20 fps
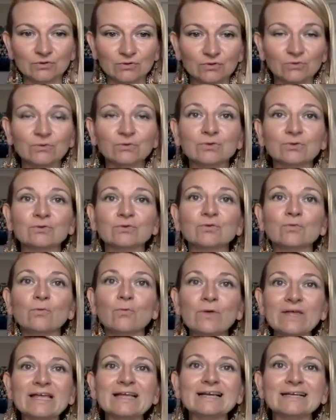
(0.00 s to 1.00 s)
do those
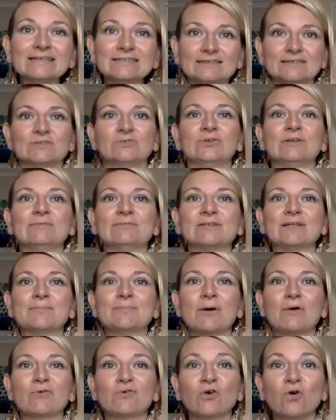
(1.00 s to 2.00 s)
weekly streams
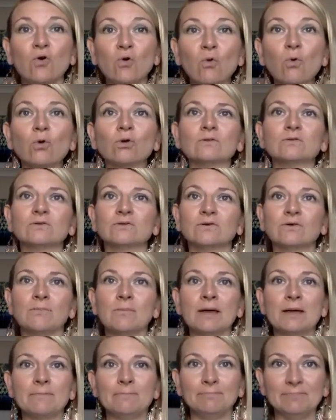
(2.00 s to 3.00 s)
about quantum